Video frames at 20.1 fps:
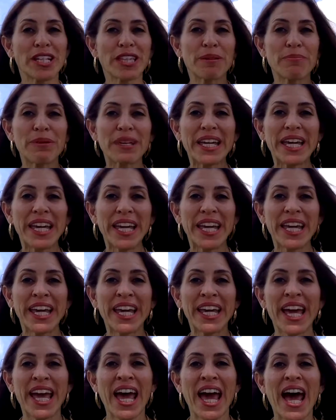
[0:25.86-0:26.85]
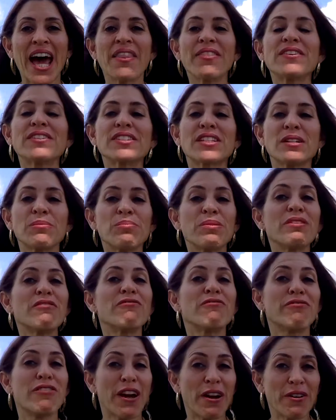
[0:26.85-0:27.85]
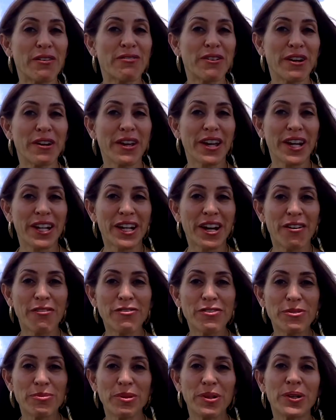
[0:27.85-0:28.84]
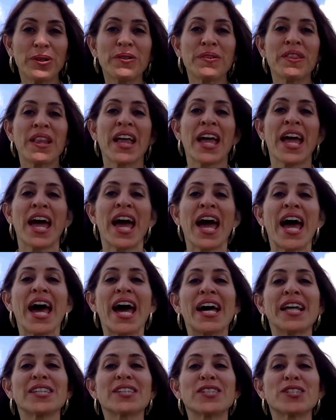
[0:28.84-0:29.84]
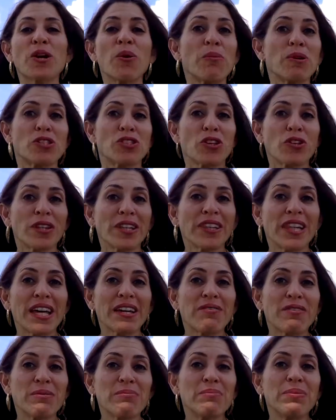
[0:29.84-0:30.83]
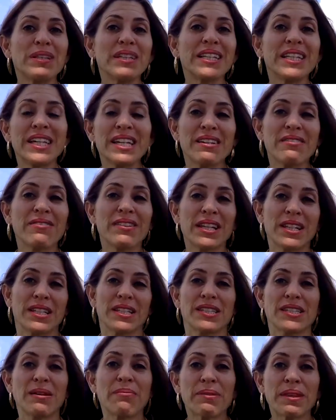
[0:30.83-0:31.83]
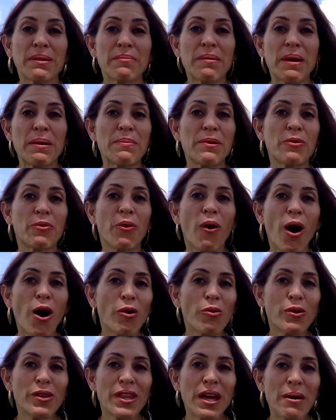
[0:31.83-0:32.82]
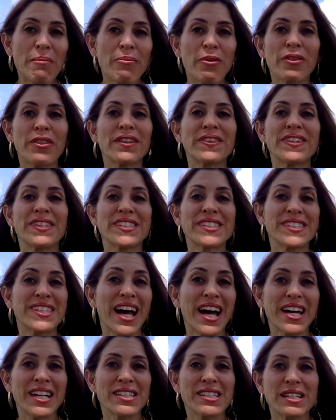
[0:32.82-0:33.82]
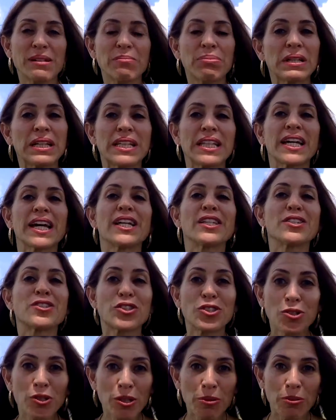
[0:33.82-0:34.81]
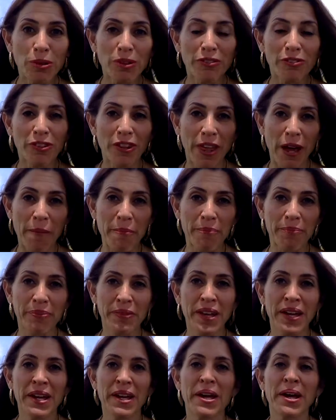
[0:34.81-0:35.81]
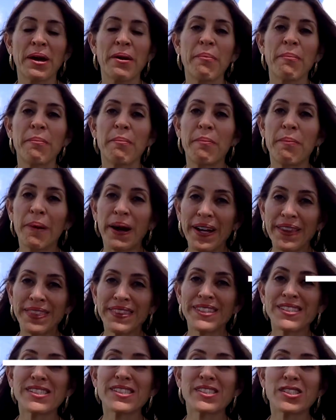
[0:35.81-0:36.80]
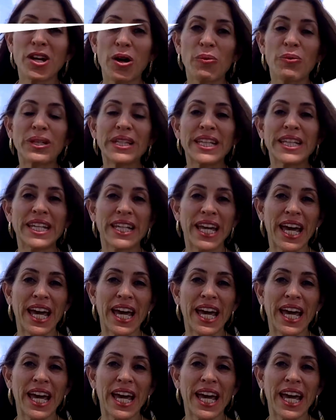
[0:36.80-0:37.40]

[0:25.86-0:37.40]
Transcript: in the beginning, and this can be very, very uncomfortable and so much so that they even believe that something may be wrong with them or that this diet is completely unsuitable for them but this is not really the